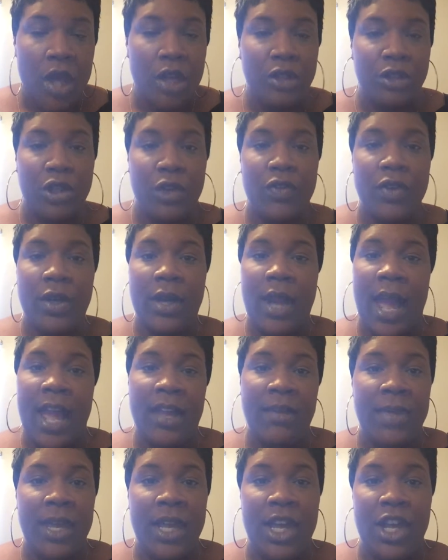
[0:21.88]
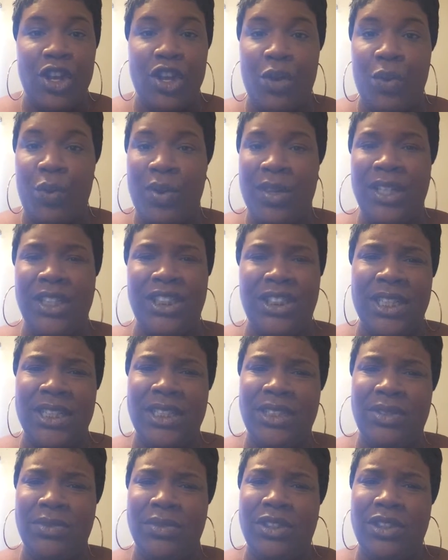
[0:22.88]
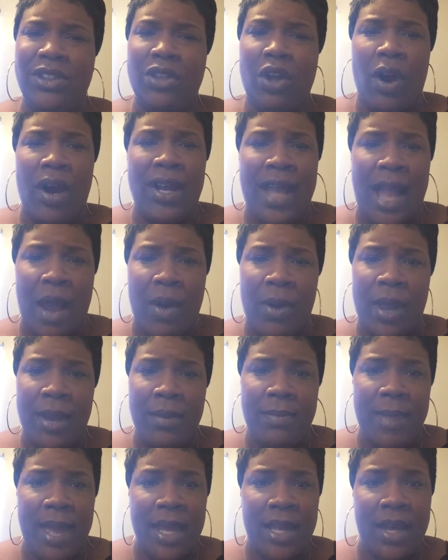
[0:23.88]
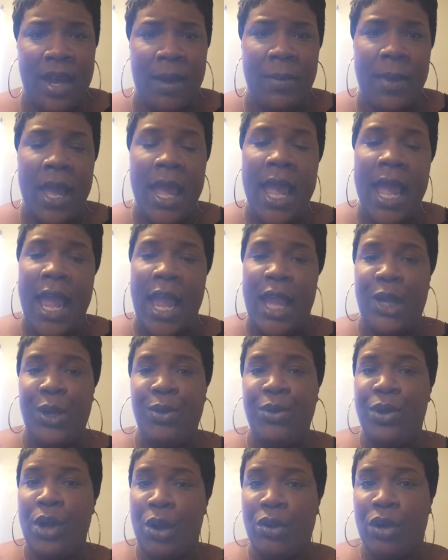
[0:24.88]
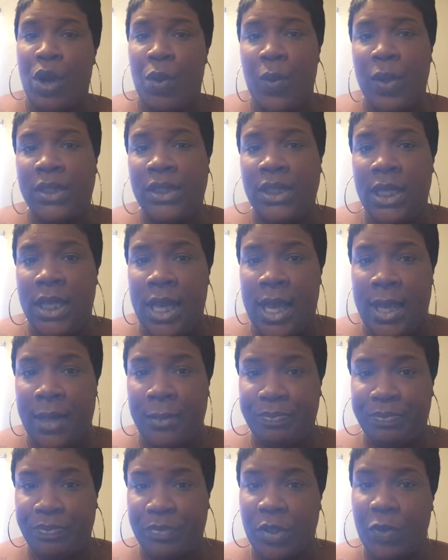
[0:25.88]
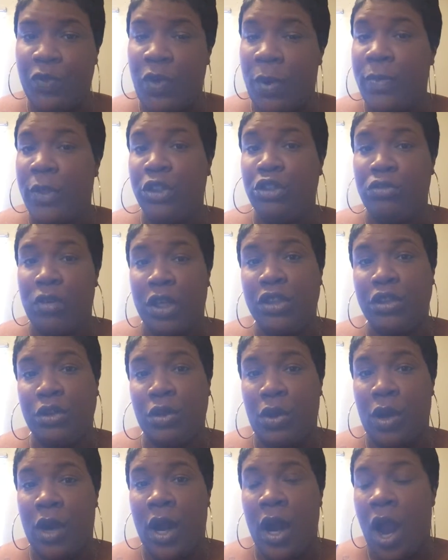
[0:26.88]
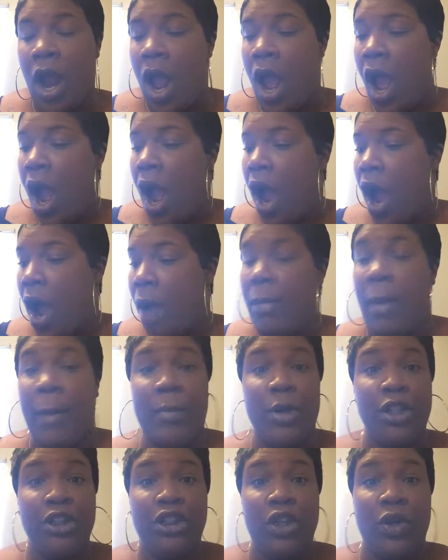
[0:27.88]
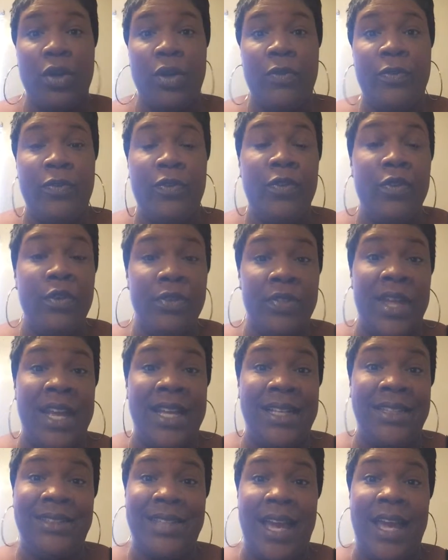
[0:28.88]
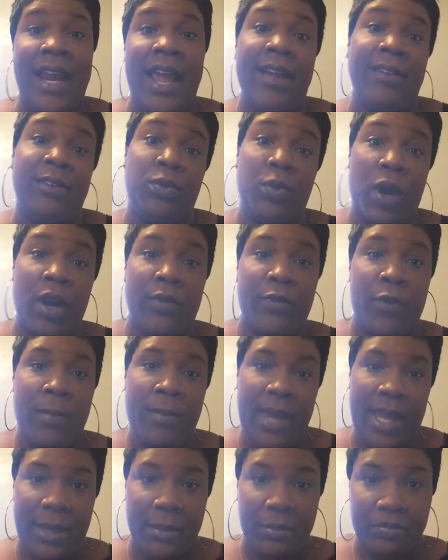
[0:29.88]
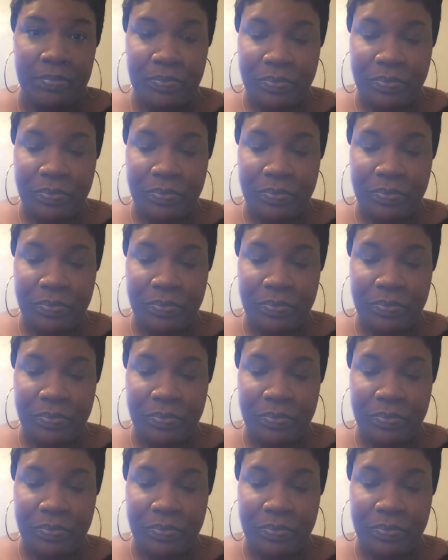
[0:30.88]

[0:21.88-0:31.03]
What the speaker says: So if you're like me and you're really just starting out in makeup and you don't know what to get from the drugstore, I'm going to show you a few things that has worked for me.